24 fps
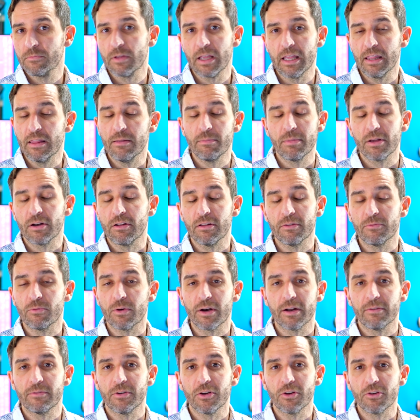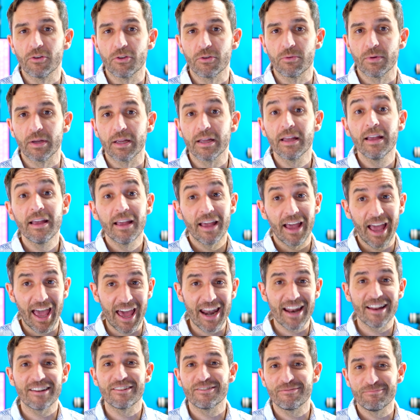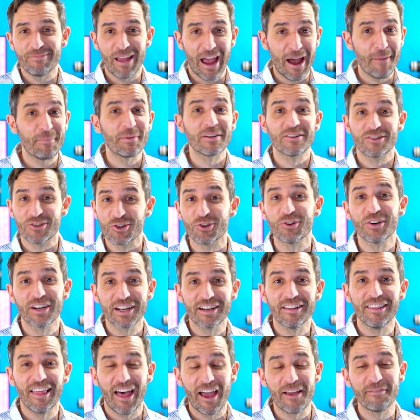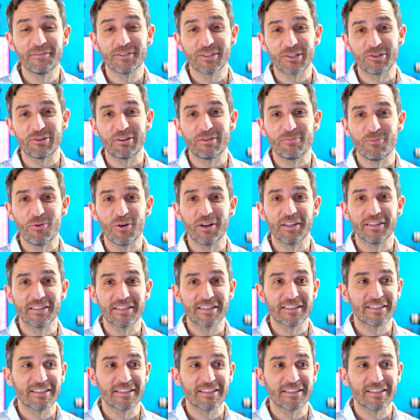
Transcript: in the middle of whatever you're doing. Had it happened during a live stream once,